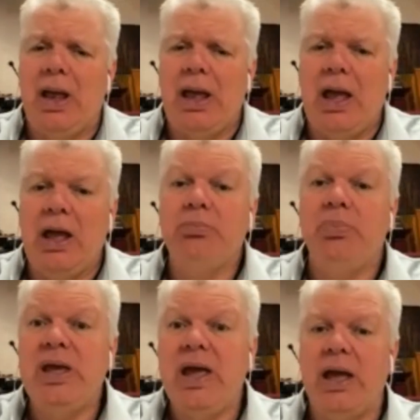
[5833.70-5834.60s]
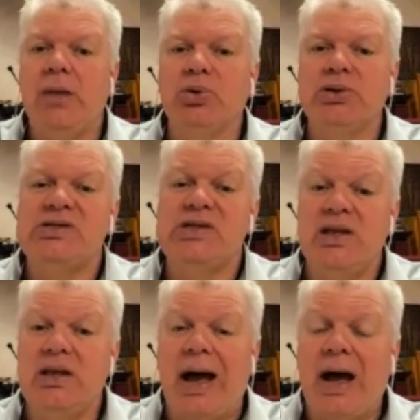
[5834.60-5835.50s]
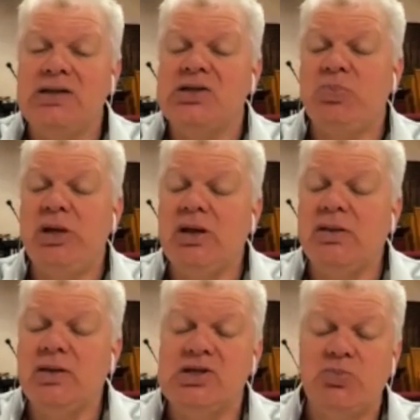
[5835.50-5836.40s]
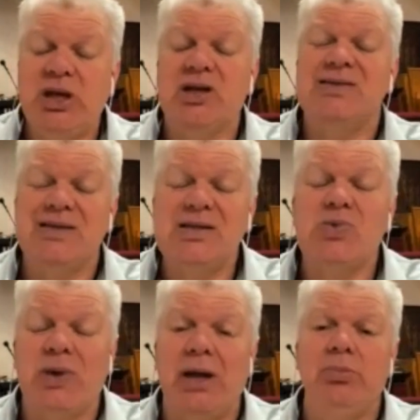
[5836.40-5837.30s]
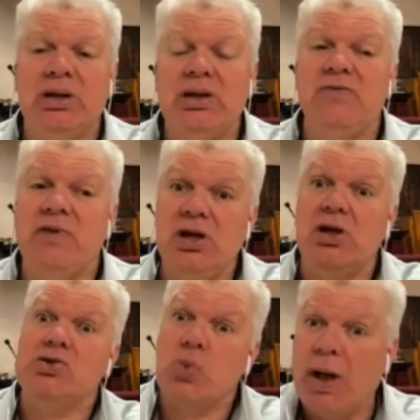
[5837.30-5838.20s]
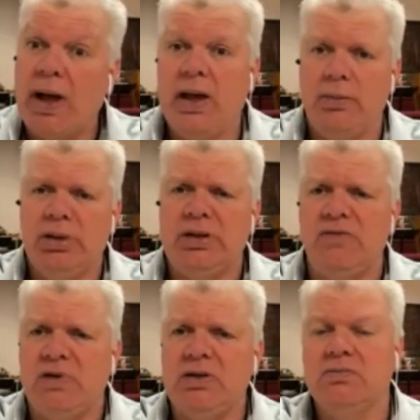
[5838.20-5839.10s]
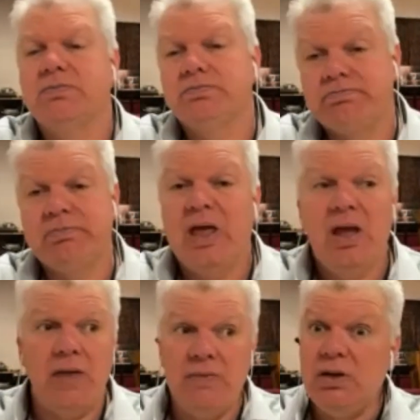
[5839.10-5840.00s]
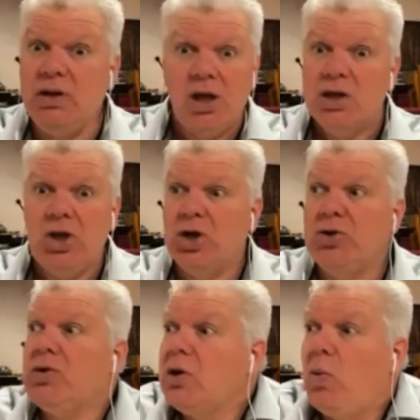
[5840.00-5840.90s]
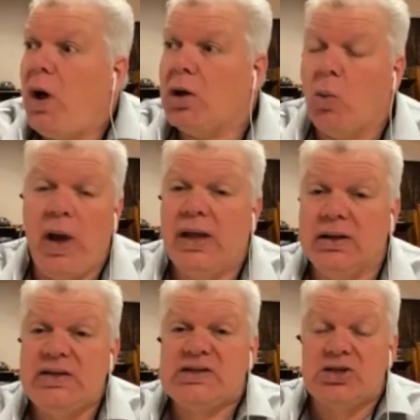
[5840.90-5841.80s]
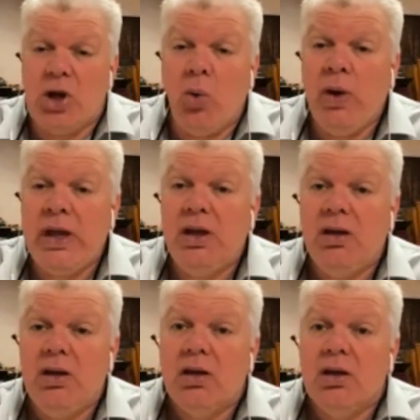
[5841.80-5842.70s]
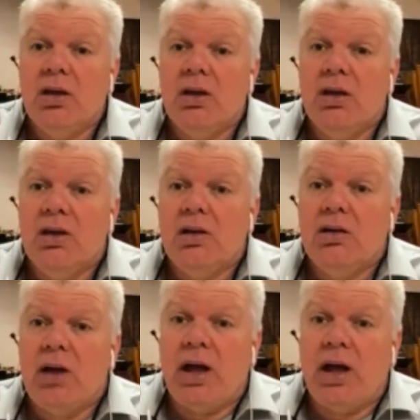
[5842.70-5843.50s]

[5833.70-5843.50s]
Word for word: and be able to say, I speak this because this is what I believe, and here's why I believe it. And then, you know, you can walk away at least knowing, right?